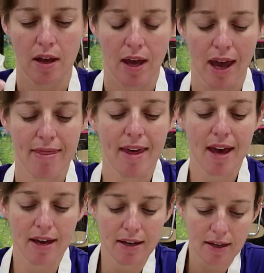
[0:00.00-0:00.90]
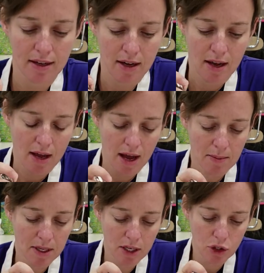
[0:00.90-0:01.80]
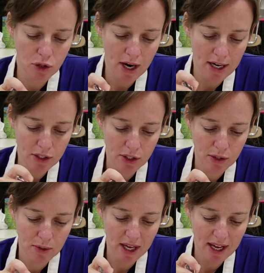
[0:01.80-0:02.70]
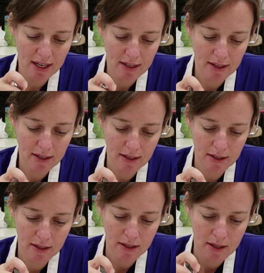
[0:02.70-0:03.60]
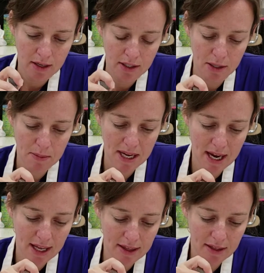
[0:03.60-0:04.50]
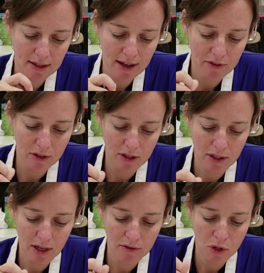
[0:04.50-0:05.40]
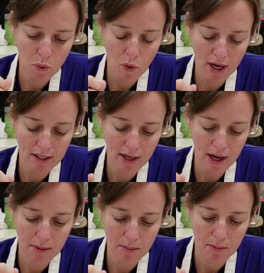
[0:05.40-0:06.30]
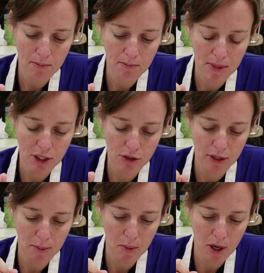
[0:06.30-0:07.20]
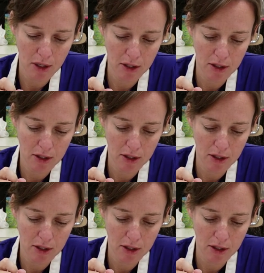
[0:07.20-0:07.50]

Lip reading: And then I'm going to try to get it to be at the level of the 1 cup measuring mark.